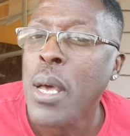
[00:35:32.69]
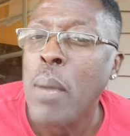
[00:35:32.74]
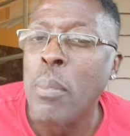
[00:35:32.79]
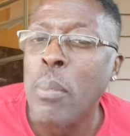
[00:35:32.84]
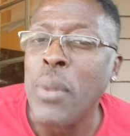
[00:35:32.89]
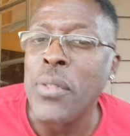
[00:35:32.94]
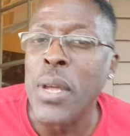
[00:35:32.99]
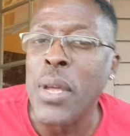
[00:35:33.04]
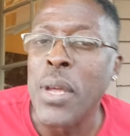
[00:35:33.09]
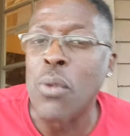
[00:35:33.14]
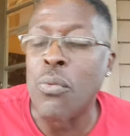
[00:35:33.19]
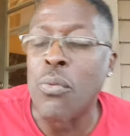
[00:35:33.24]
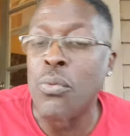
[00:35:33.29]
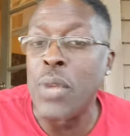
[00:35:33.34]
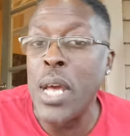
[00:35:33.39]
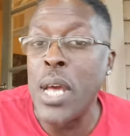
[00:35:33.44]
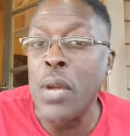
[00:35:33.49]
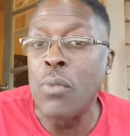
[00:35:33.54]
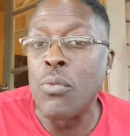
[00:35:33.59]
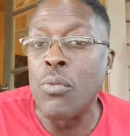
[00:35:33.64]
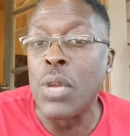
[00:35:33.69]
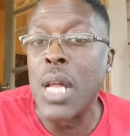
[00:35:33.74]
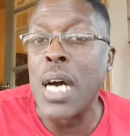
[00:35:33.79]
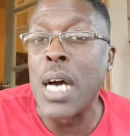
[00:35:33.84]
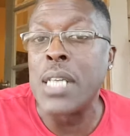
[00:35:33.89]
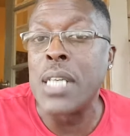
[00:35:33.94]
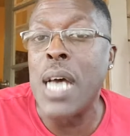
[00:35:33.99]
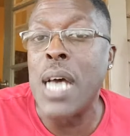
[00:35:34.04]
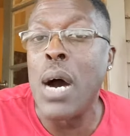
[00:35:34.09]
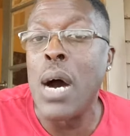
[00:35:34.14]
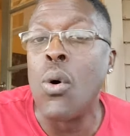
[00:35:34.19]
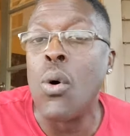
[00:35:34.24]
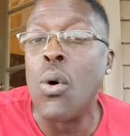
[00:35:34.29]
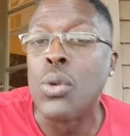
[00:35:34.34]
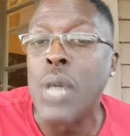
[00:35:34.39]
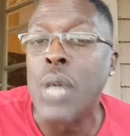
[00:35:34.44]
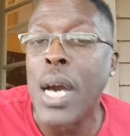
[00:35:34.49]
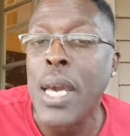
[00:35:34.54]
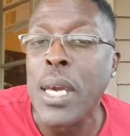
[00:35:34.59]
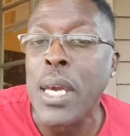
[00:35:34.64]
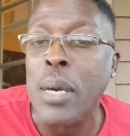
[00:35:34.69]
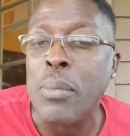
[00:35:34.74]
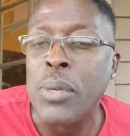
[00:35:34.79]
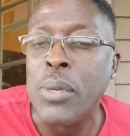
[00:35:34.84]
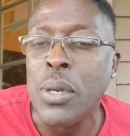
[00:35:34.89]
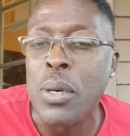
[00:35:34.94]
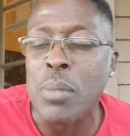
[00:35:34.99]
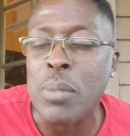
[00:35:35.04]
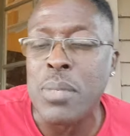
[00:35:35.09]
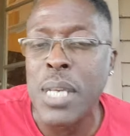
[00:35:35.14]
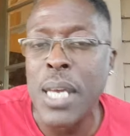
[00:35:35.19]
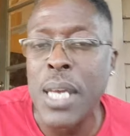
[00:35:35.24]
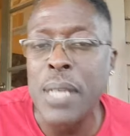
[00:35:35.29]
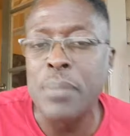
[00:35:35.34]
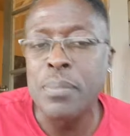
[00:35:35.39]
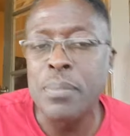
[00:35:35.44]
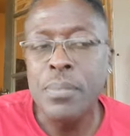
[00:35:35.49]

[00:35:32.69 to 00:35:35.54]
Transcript: but they don't realize how old I am. You know what I'm saying?